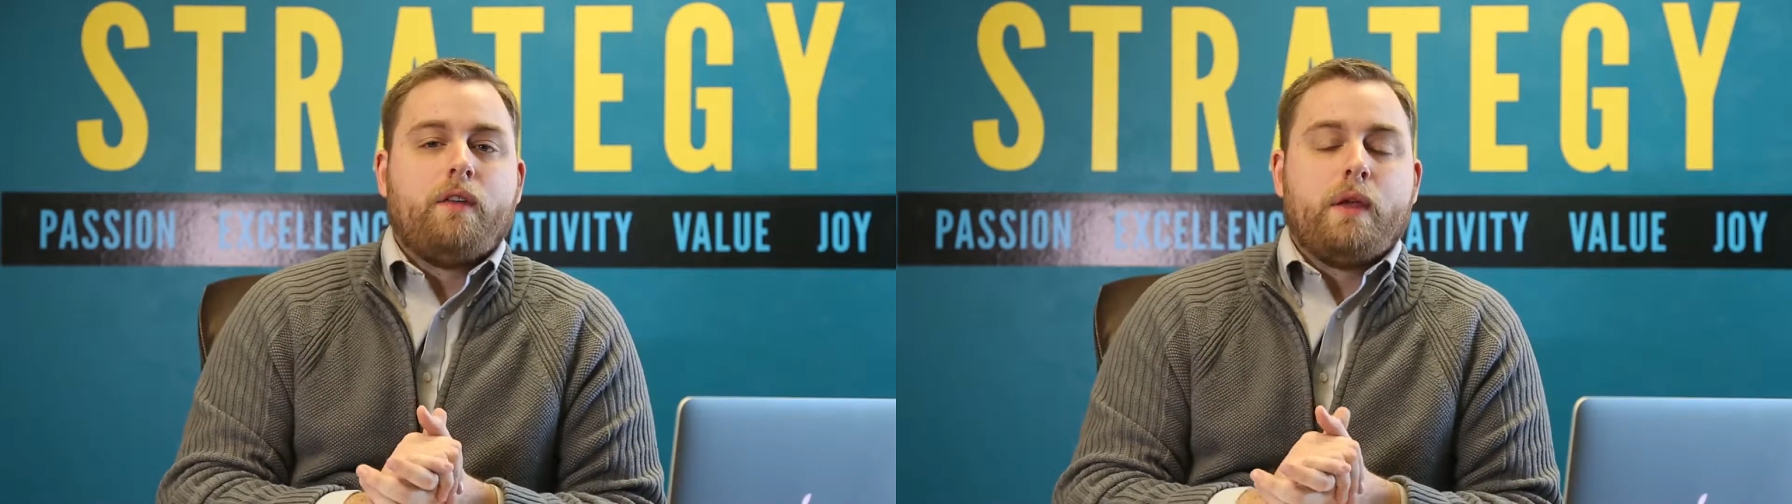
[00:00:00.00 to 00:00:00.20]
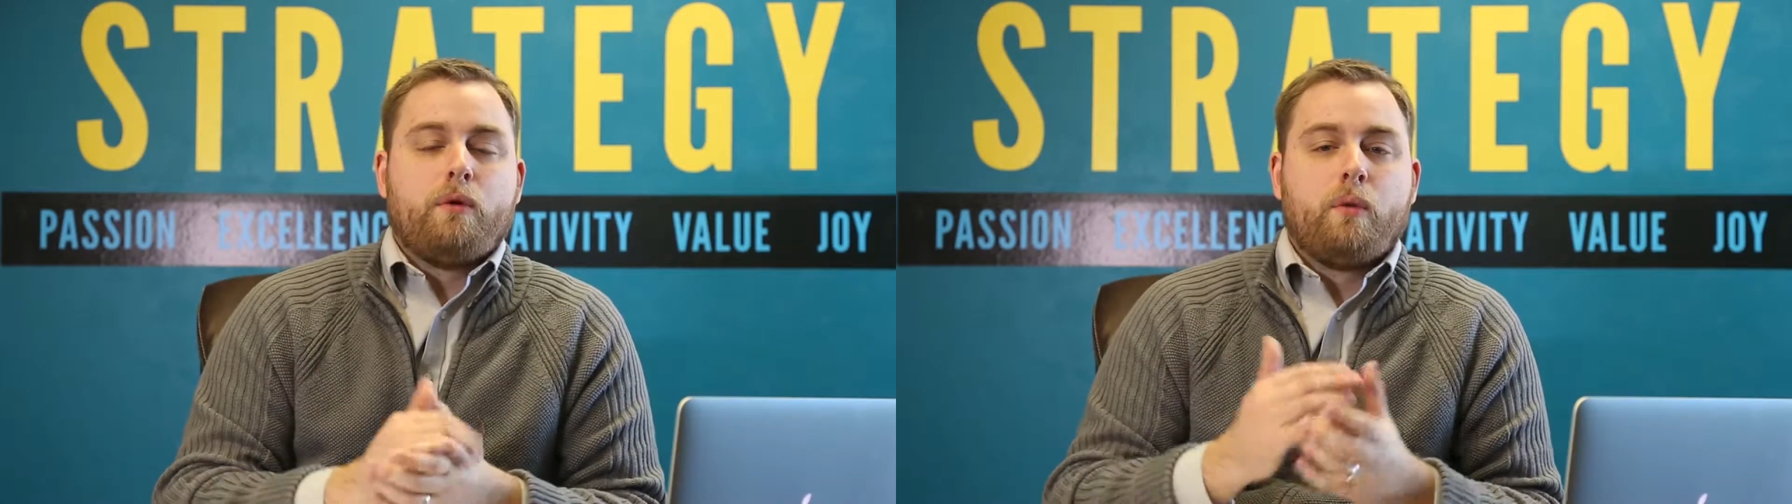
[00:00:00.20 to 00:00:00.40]

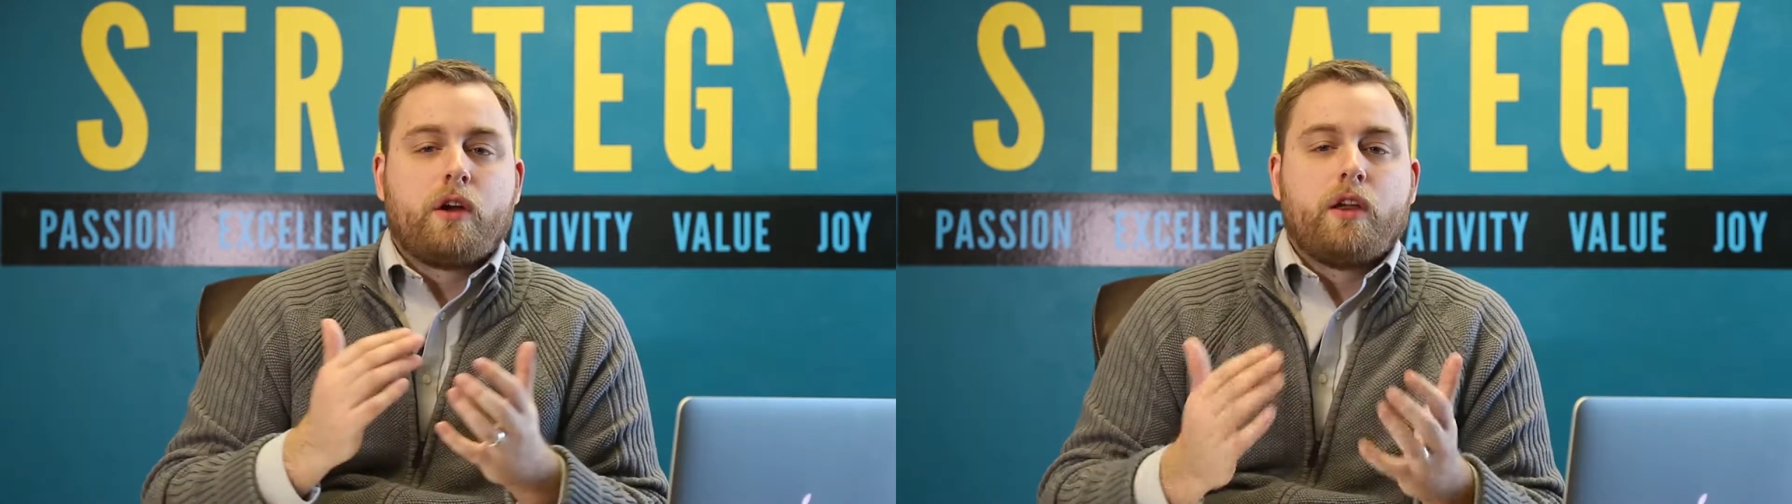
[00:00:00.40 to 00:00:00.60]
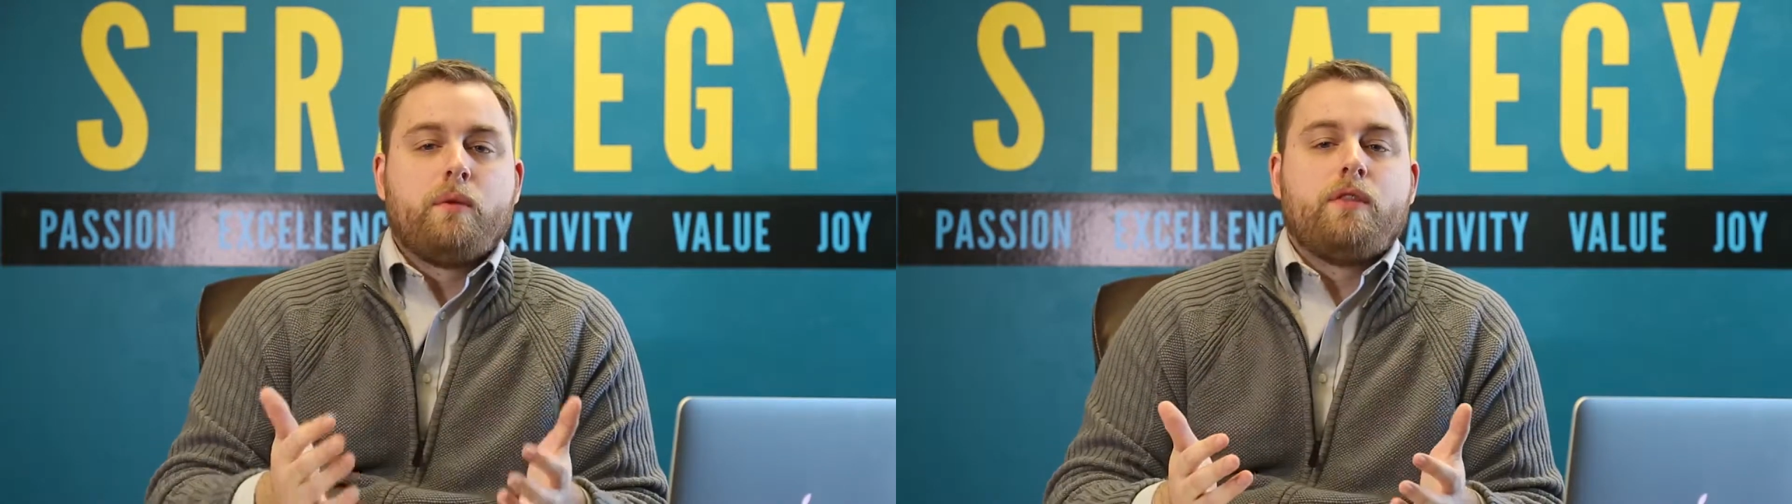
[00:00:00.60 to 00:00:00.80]
they were
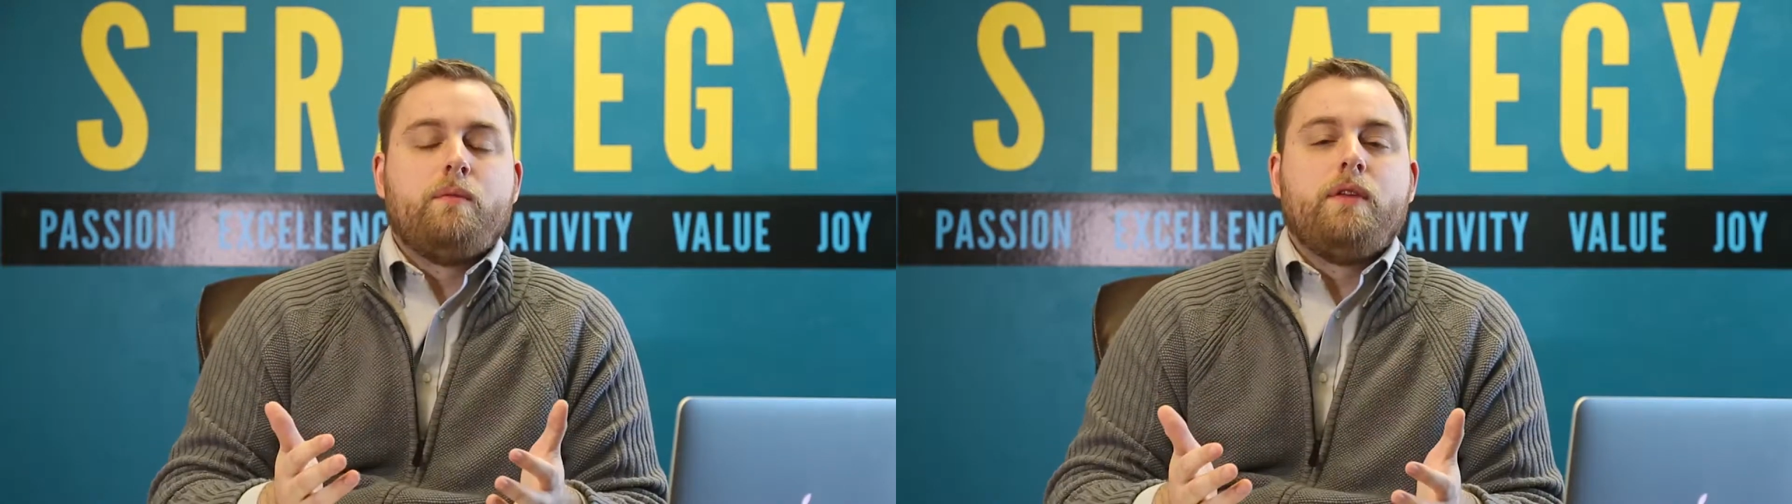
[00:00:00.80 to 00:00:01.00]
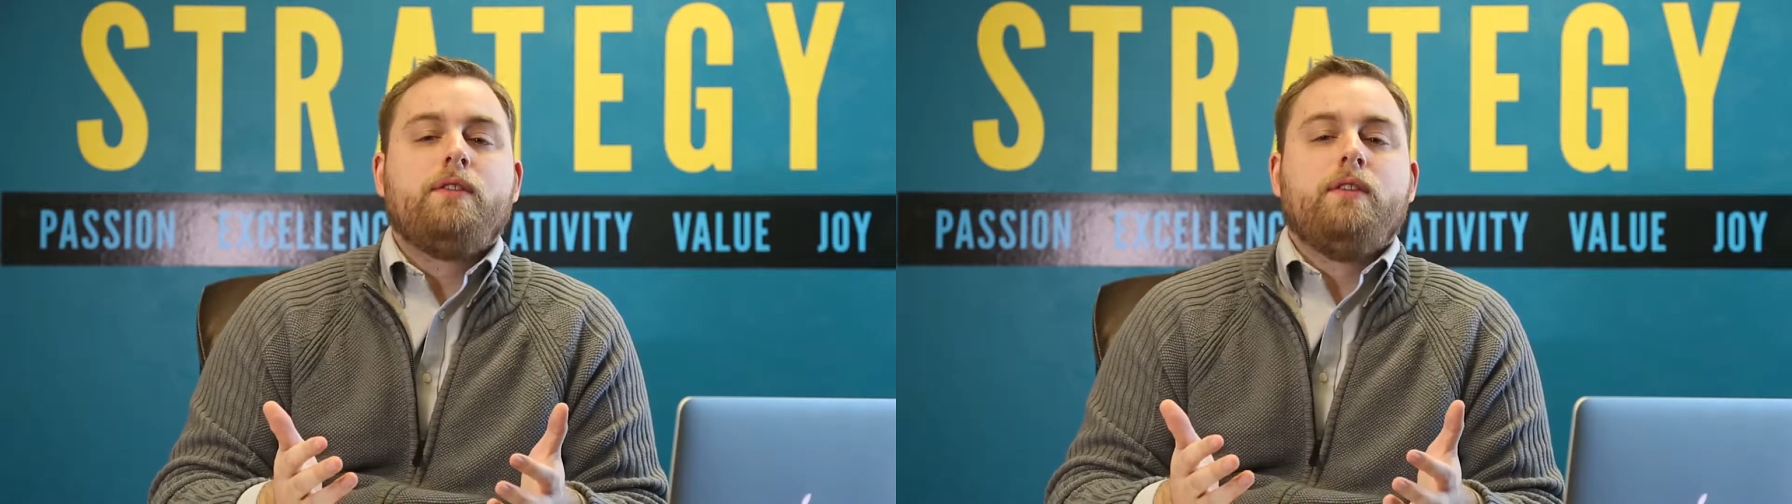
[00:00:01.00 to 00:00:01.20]
working with a
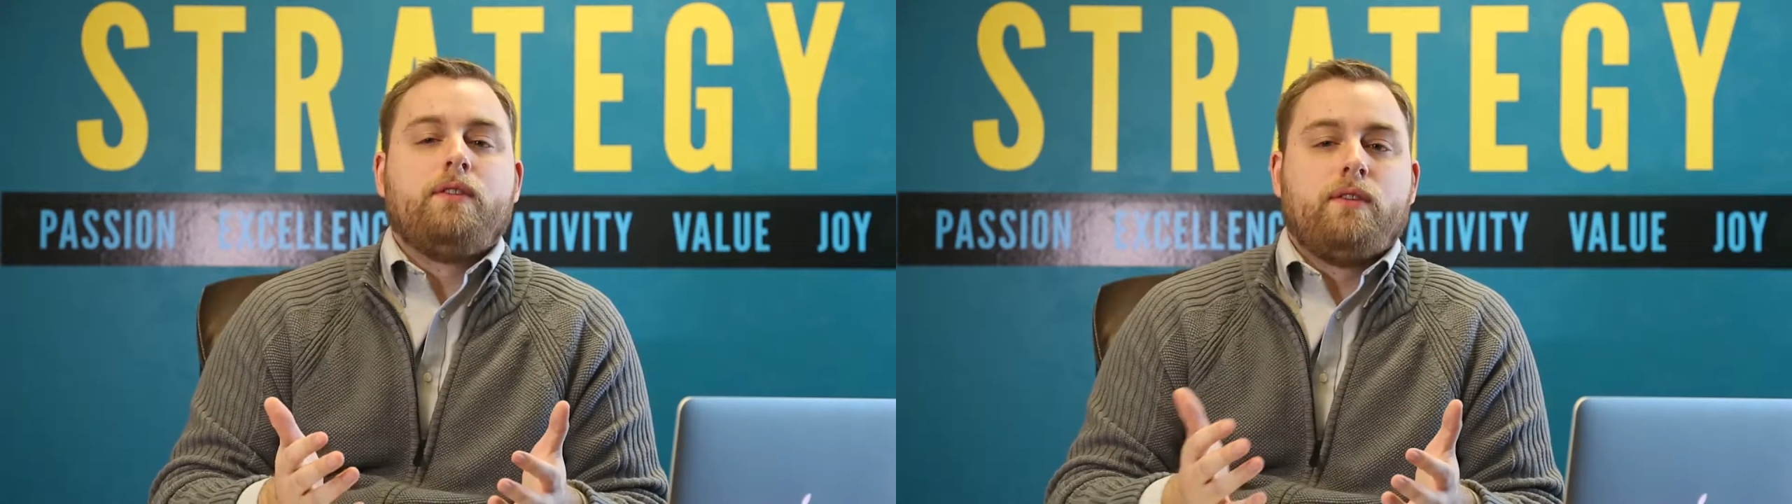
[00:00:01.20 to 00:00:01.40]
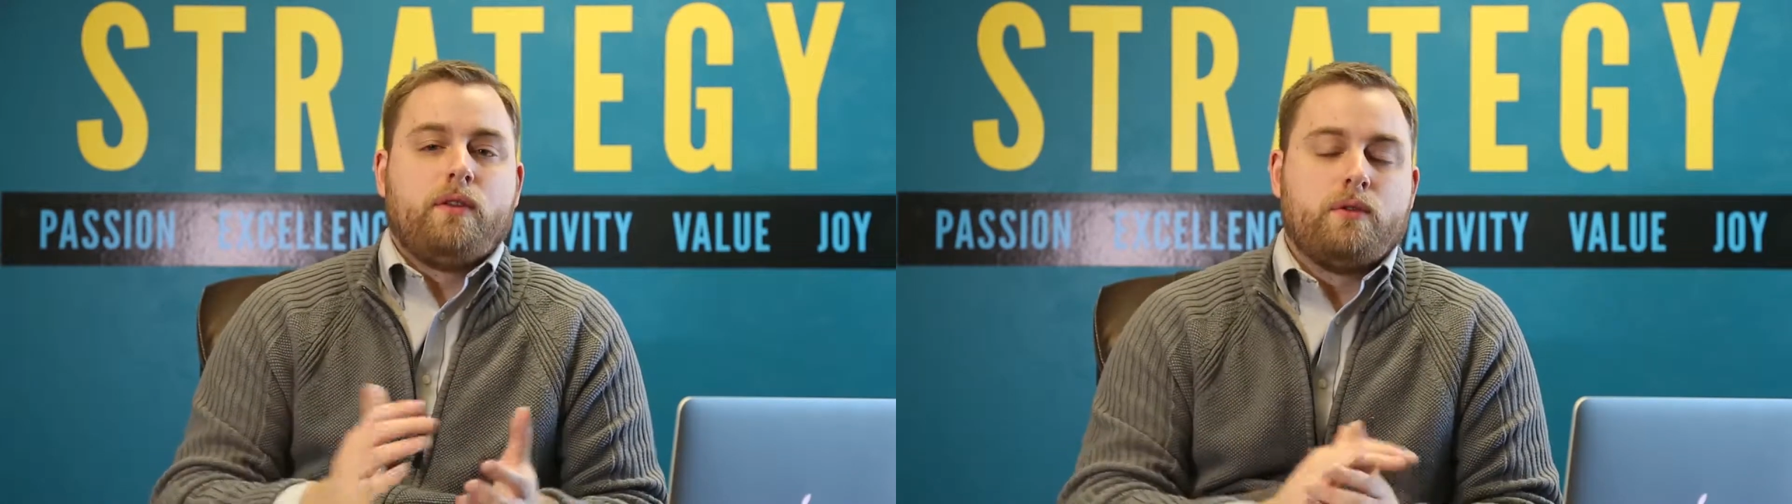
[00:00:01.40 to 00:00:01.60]

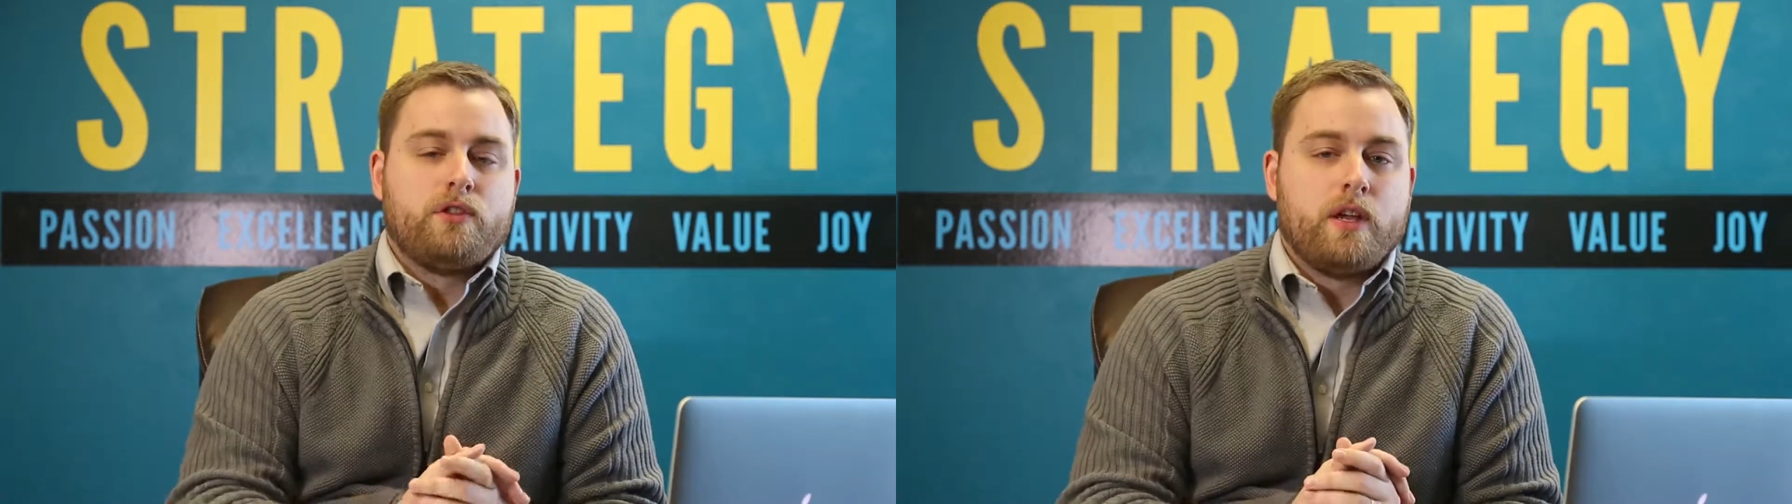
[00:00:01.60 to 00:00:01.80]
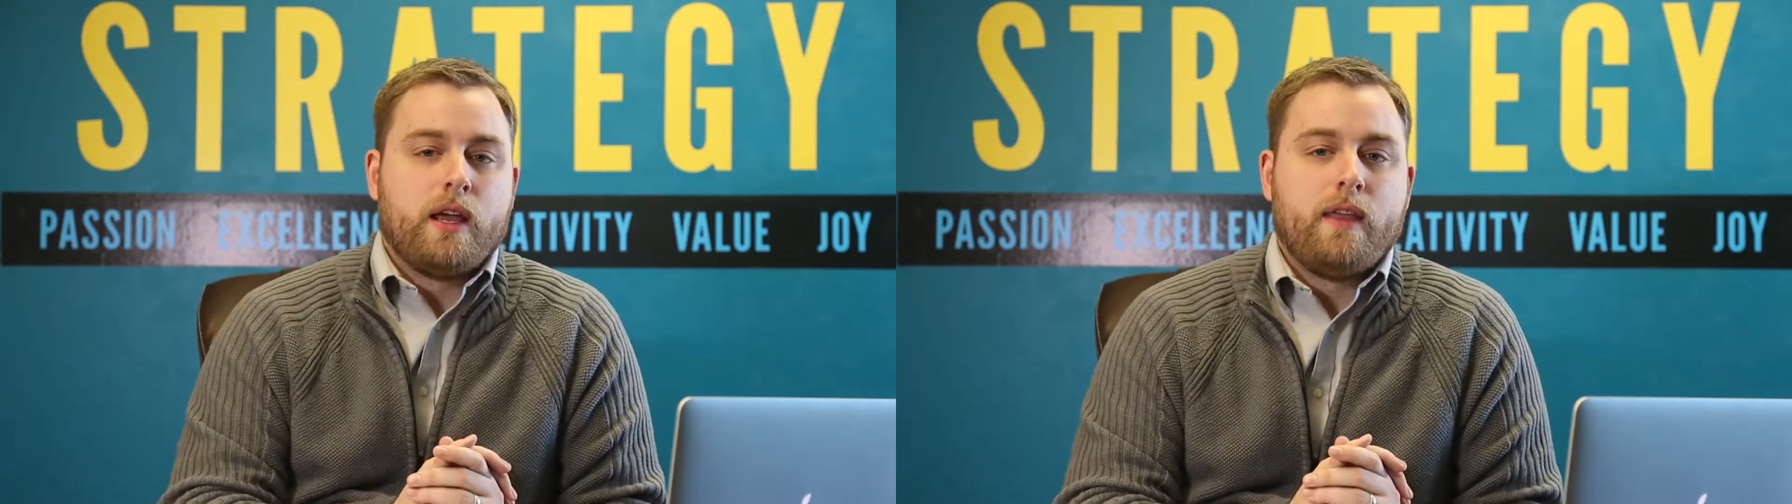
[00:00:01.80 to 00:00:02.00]
business associate,